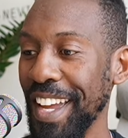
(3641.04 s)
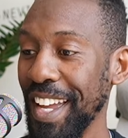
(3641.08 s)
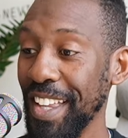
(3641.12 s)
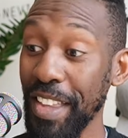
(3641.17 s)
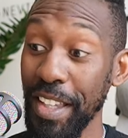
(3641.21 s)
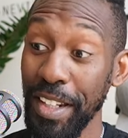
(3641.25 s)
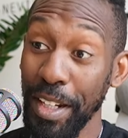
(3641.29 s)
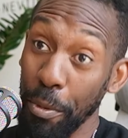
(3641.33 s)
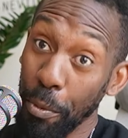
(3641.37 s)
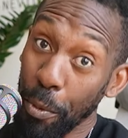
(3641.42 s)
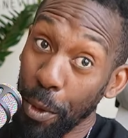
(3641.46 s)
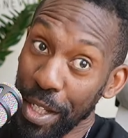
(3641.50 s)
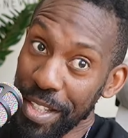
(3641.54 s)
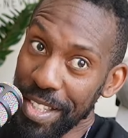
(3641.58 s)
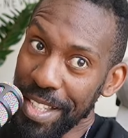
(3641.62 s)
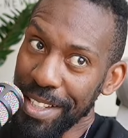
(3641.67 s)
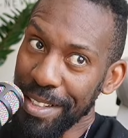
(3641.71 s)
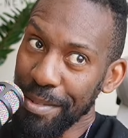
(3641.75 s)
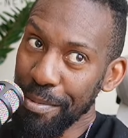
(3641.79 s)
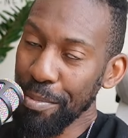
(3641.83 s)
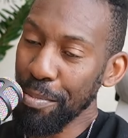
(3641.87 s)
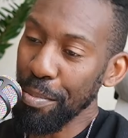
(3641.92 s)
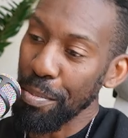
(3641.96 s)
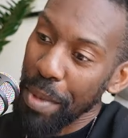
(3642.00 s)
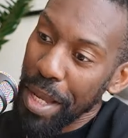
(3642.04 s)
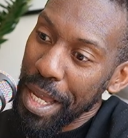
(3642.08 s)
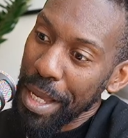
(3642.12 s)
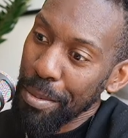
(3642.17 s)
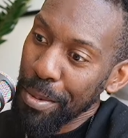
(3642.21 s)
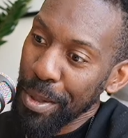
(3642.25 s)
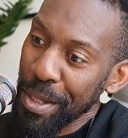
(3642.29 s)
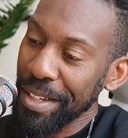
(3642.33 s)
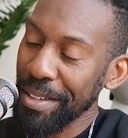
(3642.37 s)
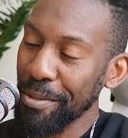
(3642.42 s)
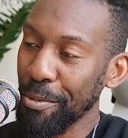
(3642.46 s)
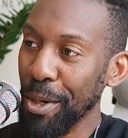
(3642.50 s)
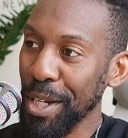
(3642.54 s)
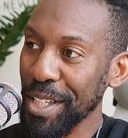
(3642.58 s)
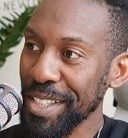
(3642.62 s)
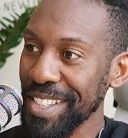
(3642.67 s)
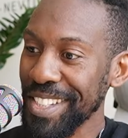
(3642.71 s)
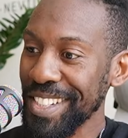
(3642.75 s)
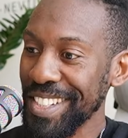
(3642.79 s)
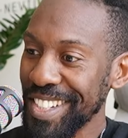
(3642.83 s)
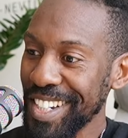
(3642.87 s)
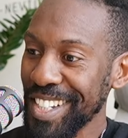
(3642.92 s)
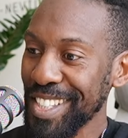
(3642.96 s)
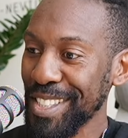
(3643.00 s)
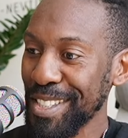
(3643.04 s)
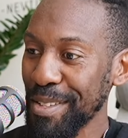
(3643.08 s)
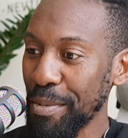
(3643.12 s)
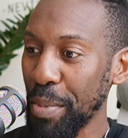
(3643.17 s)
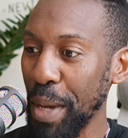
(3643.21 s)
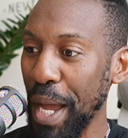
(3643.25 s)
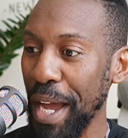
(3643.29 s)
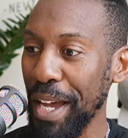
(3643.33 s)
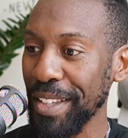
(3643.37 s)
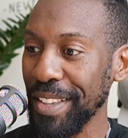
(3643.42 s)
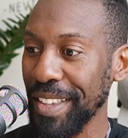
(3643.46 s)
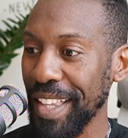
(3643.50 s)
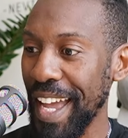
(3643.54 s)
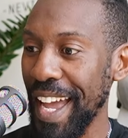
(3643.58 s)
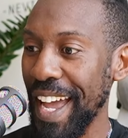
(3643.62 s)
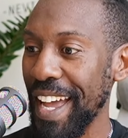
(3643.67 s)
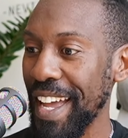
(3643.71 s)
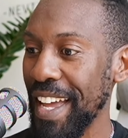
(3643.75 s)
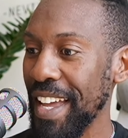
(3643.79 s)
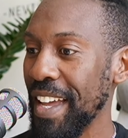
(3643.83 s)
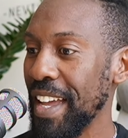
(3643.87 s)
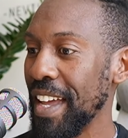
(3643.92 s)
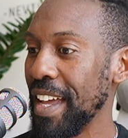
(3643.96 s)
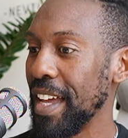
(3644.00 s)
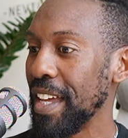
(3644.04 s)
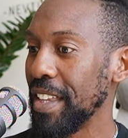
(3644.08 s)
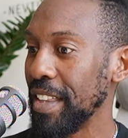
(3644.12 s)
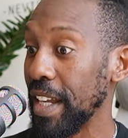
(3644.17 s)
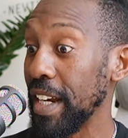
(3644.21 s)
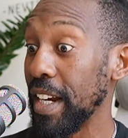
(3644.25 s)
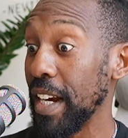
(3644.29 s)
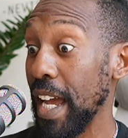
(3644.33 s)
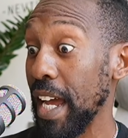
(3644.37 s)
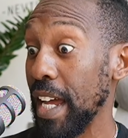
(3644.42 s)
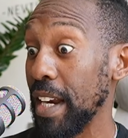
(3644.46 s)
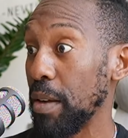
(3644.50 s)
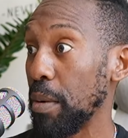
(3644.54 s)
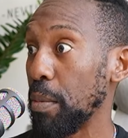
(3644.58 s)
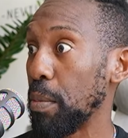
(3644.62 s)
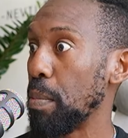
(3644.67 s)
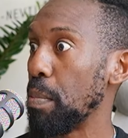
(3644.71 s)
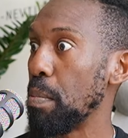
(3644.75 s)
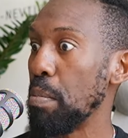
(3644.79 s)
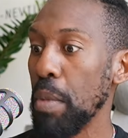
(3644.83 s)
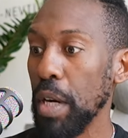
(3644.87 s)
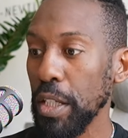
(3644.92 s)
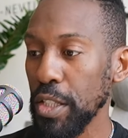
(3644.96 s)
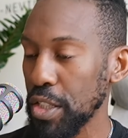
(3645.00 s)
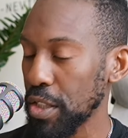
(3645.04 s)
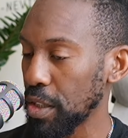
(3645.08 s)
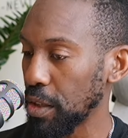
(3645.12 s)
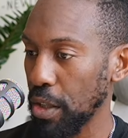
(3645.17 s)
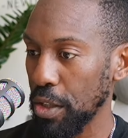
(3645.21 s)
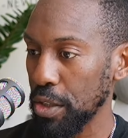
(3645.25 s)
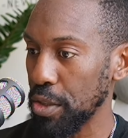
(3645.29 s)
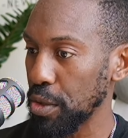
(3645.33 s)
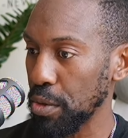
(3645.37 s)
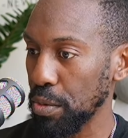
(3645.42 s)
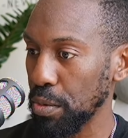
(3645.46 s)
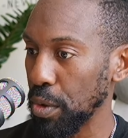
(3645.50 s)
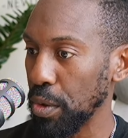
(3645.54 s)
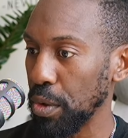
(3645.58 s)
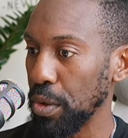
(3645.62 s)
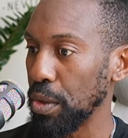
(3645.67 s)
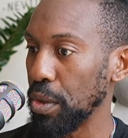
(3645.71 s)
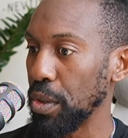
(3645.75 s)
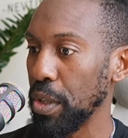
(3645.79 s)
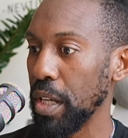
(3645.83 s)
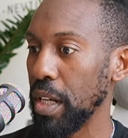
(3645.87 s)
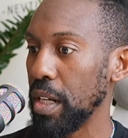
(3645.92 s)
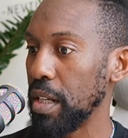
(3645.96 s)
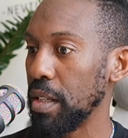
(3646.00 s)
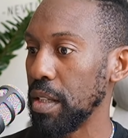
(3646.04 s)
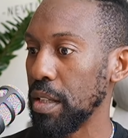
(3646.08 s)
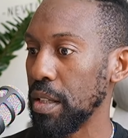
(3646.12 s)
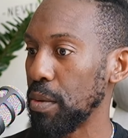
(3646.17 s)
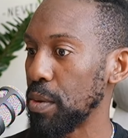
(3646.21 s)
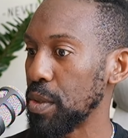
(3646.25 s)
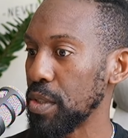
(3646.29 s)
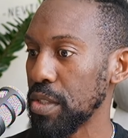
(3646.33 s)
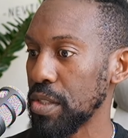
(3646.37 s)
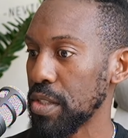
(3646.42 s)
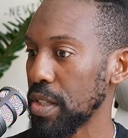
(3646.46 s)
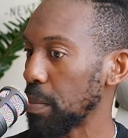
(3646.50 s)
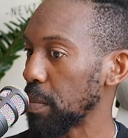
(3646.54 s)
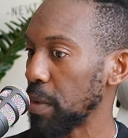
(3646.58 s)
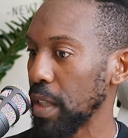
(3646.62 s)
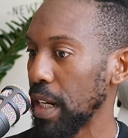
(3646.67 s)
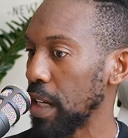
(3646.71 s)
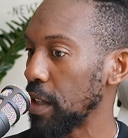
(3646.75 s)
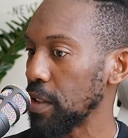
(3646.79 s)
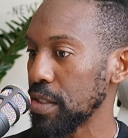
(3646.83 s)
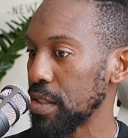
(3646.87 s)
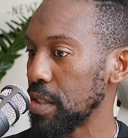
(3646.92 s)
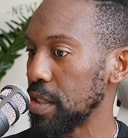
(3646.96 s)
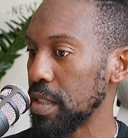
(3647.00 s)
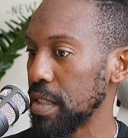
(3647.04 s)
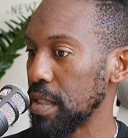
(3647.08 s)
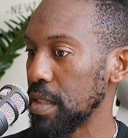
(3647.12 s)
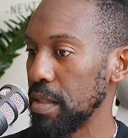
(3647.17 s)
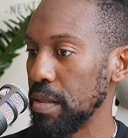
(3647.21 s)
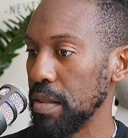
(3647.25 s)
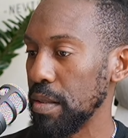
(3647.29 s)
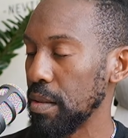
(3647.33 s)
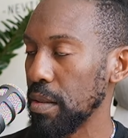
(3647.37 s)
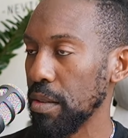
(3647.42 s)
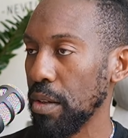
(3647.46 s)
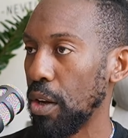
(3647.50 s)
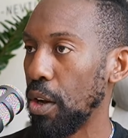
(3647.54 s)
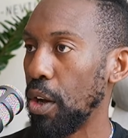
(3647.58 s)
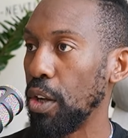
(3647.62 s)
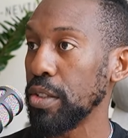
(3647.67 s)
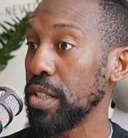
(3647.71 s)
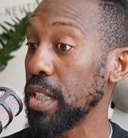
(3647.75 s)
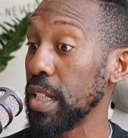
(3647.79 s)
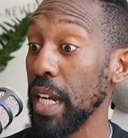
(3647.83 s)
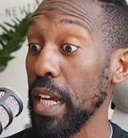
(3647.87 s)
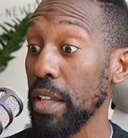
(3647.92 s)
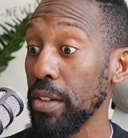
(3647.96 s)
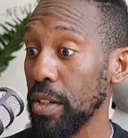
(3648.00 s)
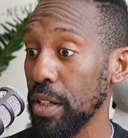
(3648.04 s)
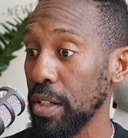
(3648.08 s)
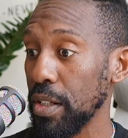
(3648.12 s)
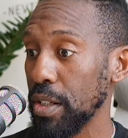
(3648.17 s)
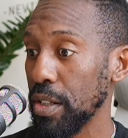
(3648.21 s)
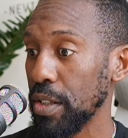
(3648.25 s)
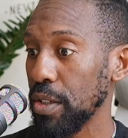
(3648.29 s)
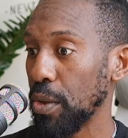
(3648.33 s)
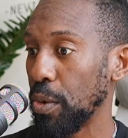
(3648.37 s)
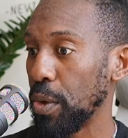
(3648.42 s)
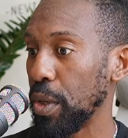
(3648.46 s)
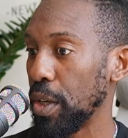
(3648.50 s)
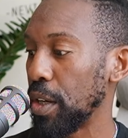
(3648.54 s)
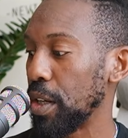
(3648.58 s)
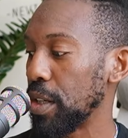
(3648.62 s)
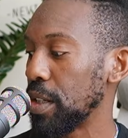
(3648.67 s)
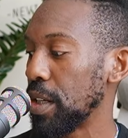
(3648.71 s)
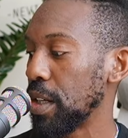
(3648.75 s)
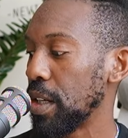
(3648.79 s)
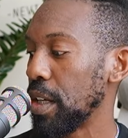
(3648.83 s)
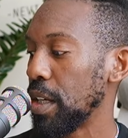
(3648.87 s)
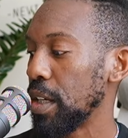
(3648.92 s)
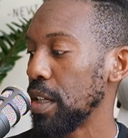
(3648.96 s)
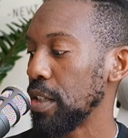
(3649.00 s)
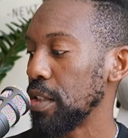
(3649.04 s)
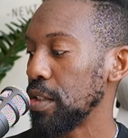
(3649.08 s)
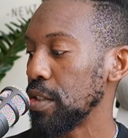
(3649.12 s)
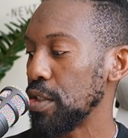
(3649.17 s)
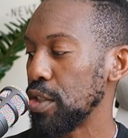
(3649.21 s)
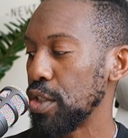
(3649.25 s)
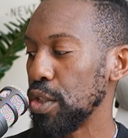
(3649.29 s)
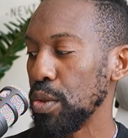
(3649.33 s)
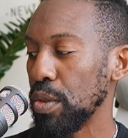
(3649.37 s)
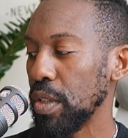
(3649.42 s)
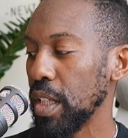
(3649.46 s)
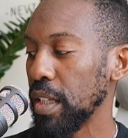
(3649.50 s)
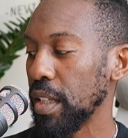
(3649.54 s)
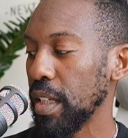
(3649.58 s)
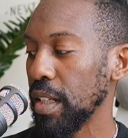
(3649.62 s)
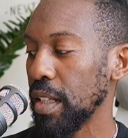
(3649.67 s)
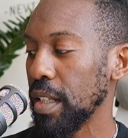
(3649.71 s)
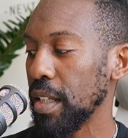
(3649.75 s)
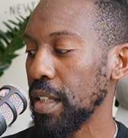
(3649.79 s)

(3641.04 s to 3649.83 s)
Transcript: that it wasn't maybe it wasn't just about that that it had a much larger role and there was something else altogether going on. Do you think that